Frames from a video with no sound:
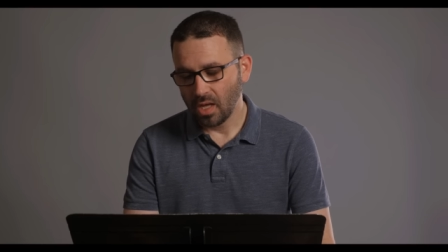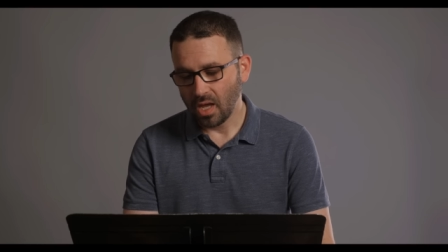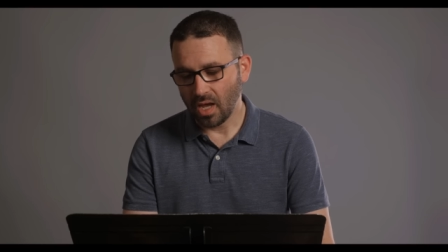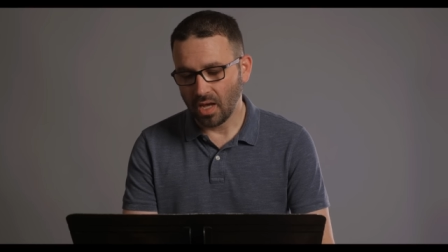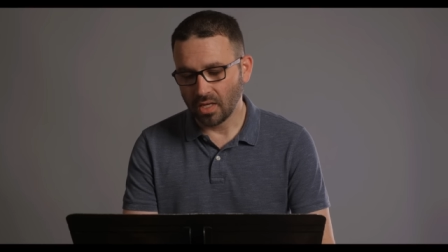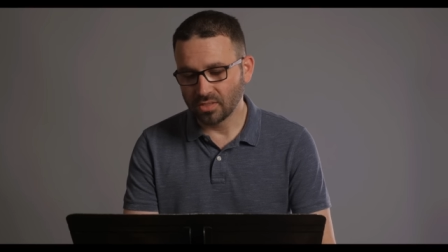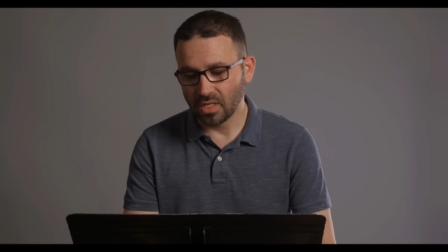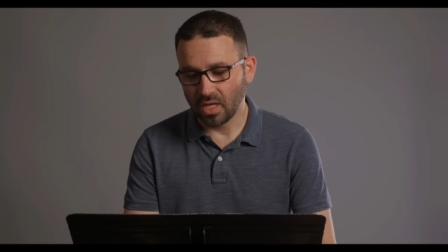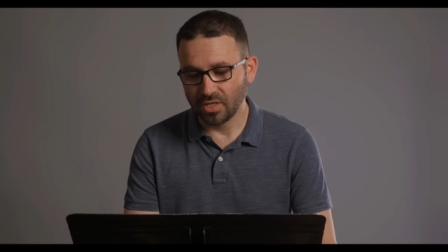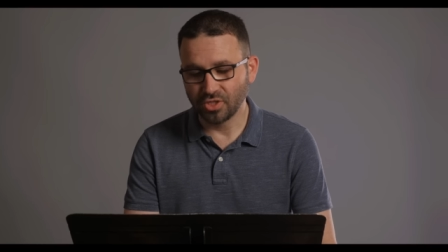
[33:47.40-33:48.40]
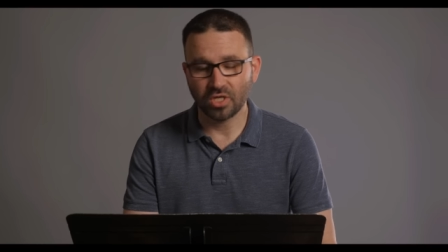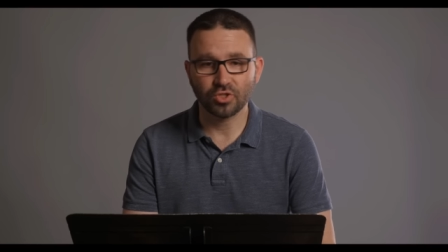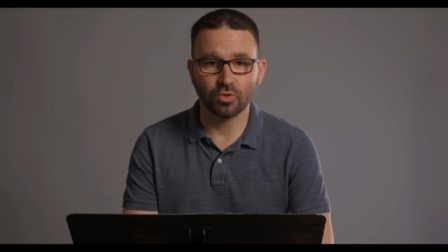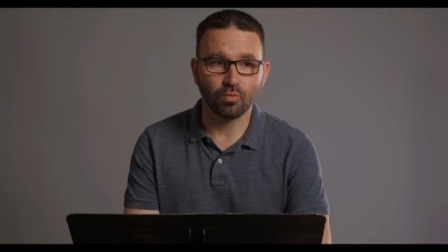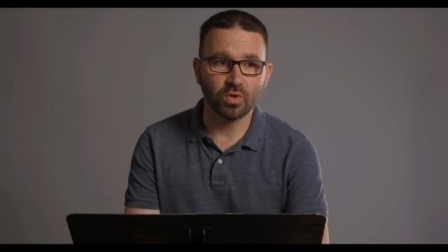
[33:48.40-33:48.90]
has uh,
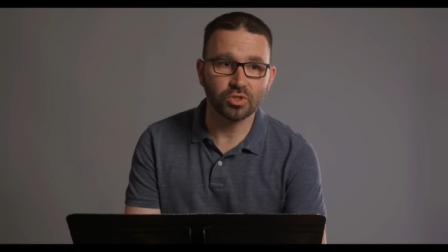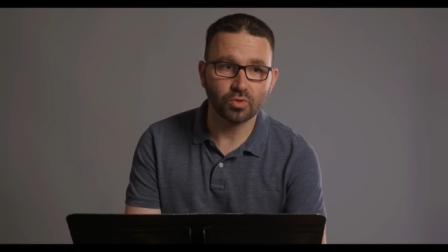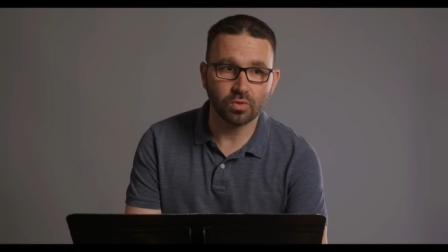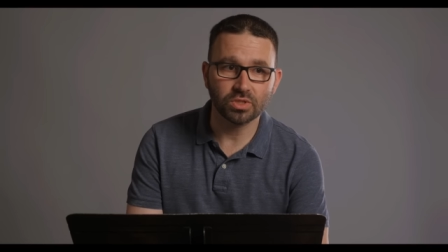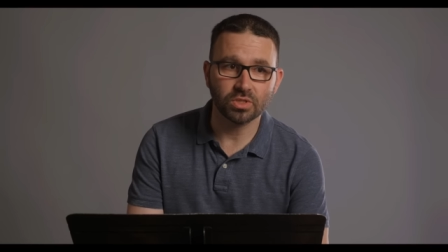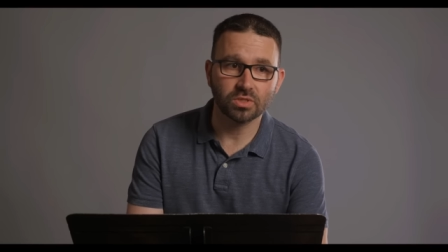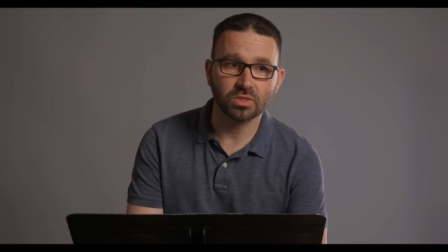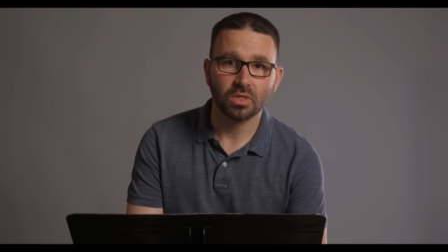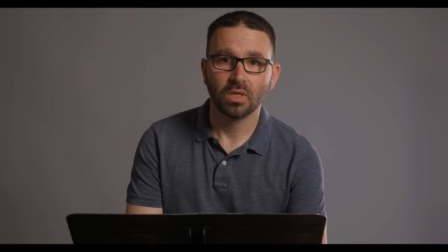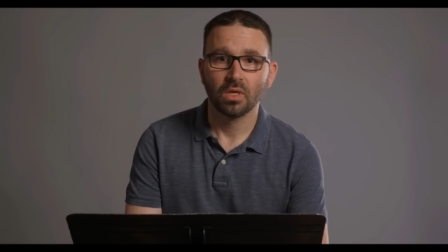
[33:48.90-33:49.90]
educational resources,